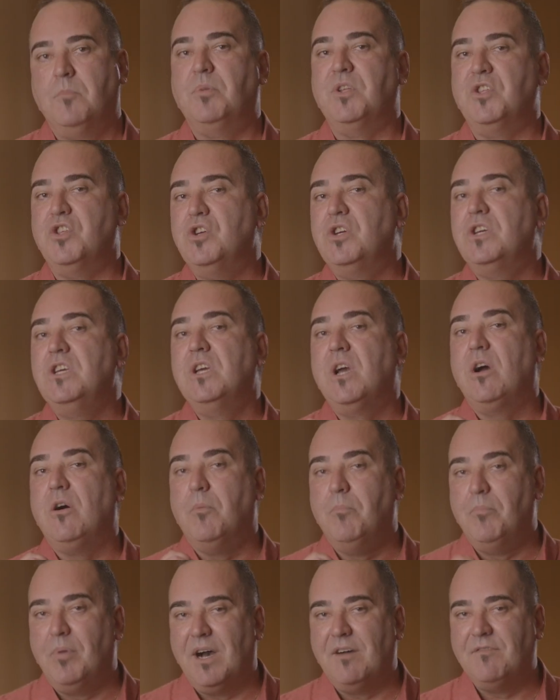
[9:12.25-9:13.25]
But you can go
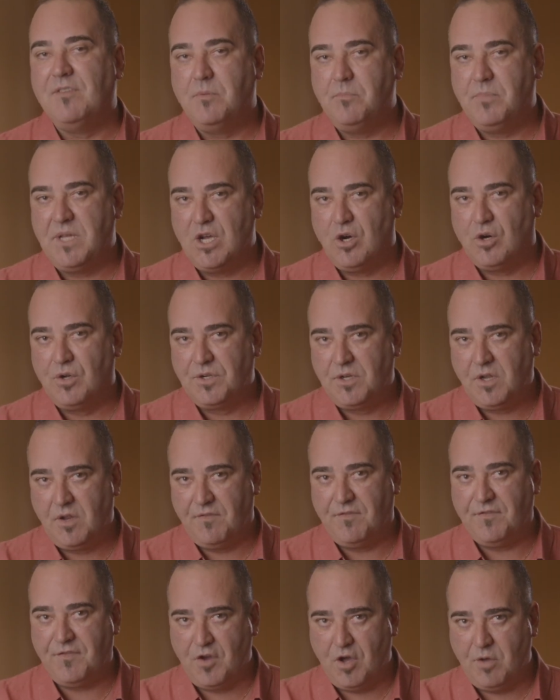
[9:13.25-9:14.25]
above and beyond
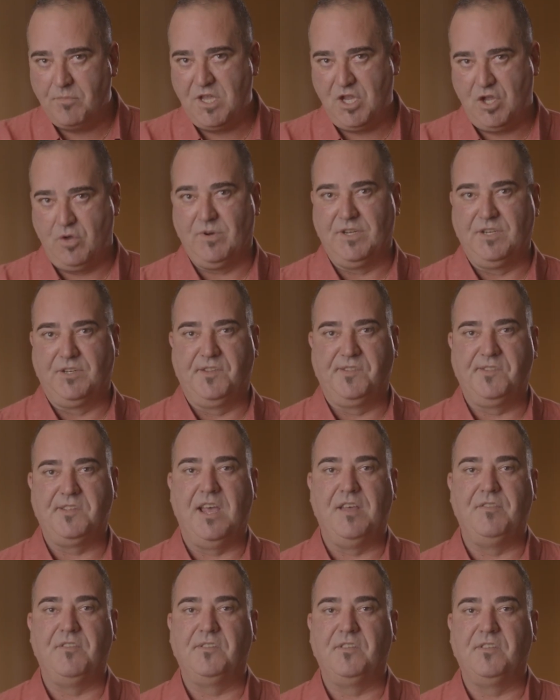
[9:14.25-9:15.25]
confirming you understand the